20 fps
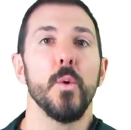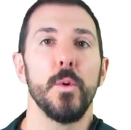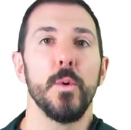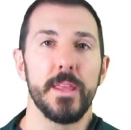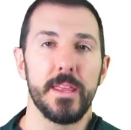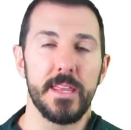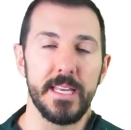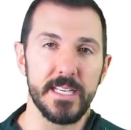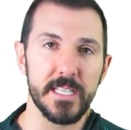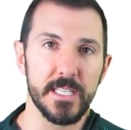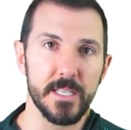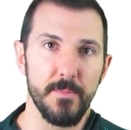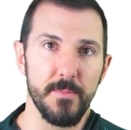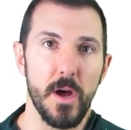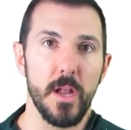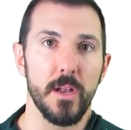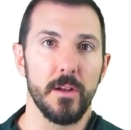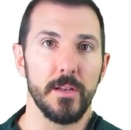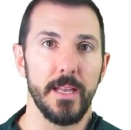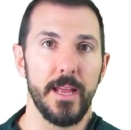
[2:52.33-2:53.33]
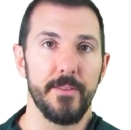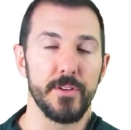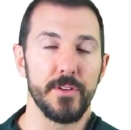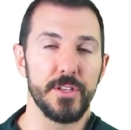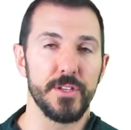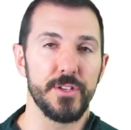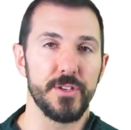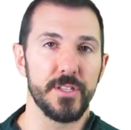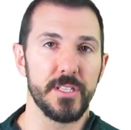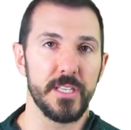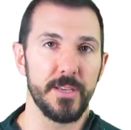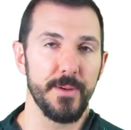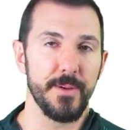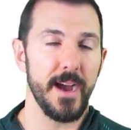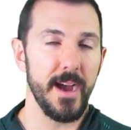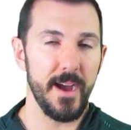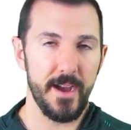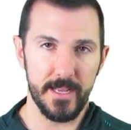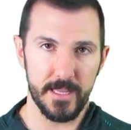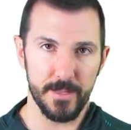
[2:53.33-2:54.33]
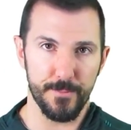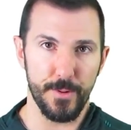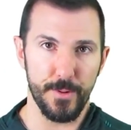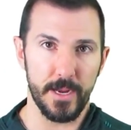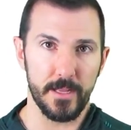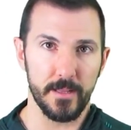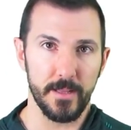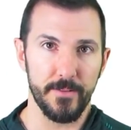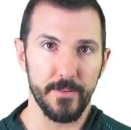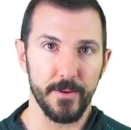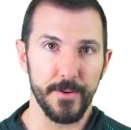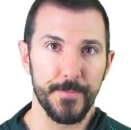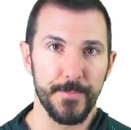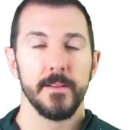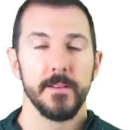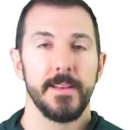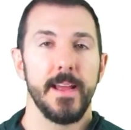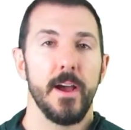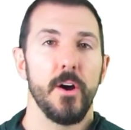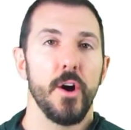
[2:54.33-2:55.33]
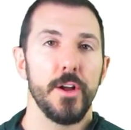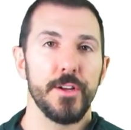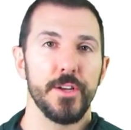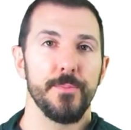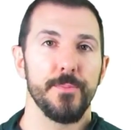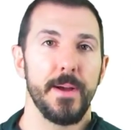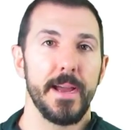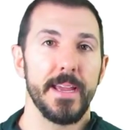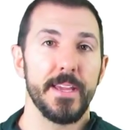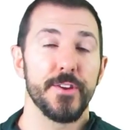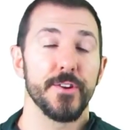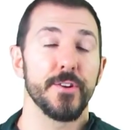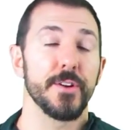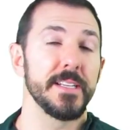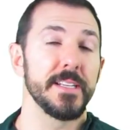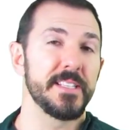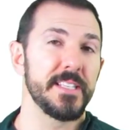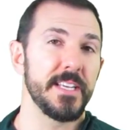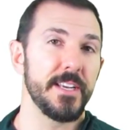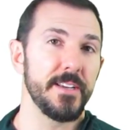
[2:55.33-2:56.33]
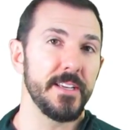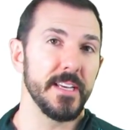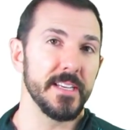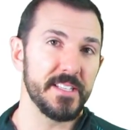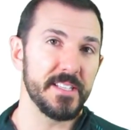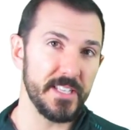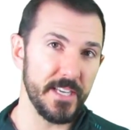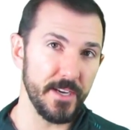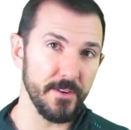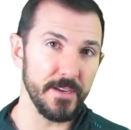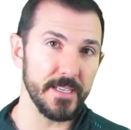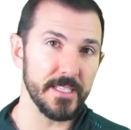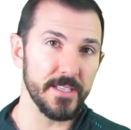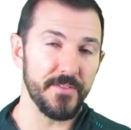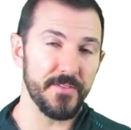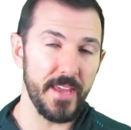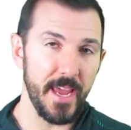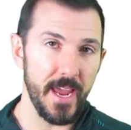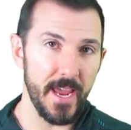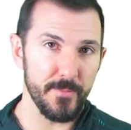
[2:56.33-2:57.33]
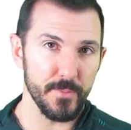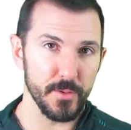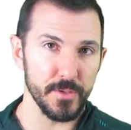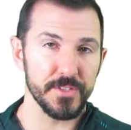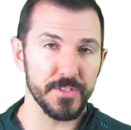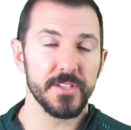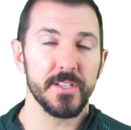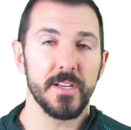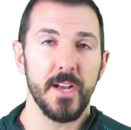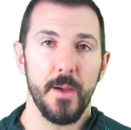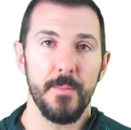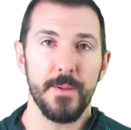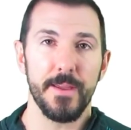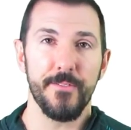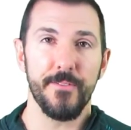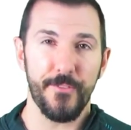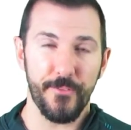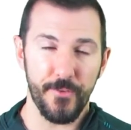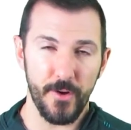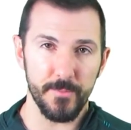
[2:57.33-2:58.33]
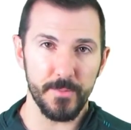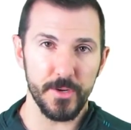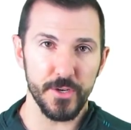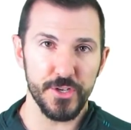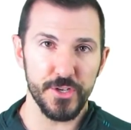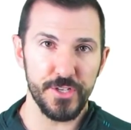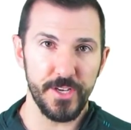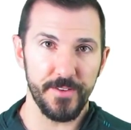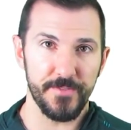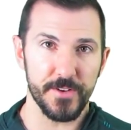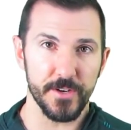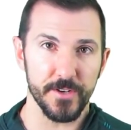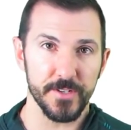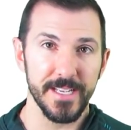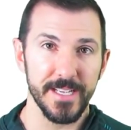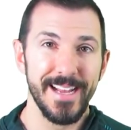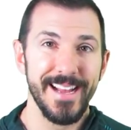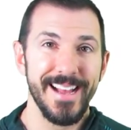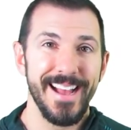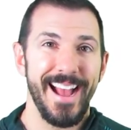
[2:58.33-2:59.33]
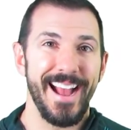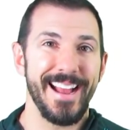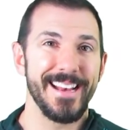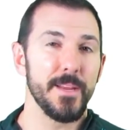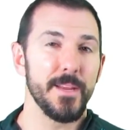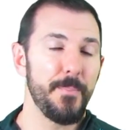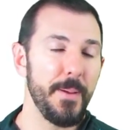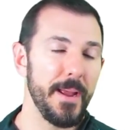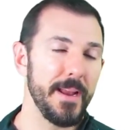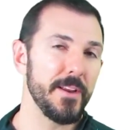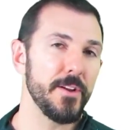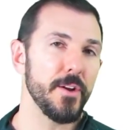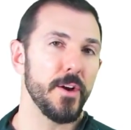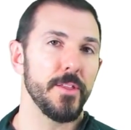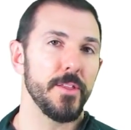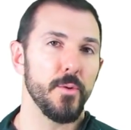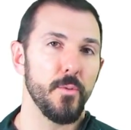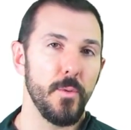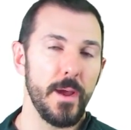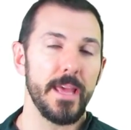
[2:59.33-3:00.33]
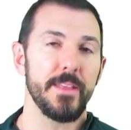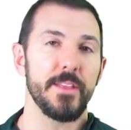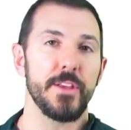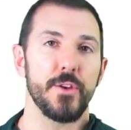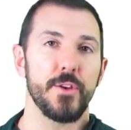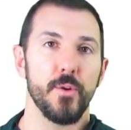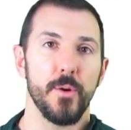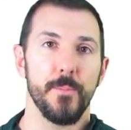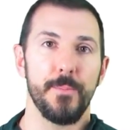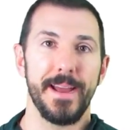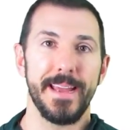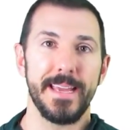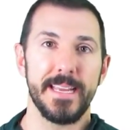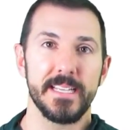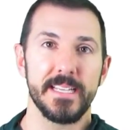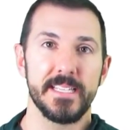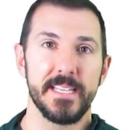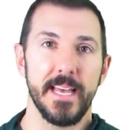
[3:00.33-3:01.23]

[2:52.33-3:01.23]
with the smaller lever that you see behind the brake lever. Now on your bike, you're going to see a series of cables coming from your shifters, and depending on the way that your bike is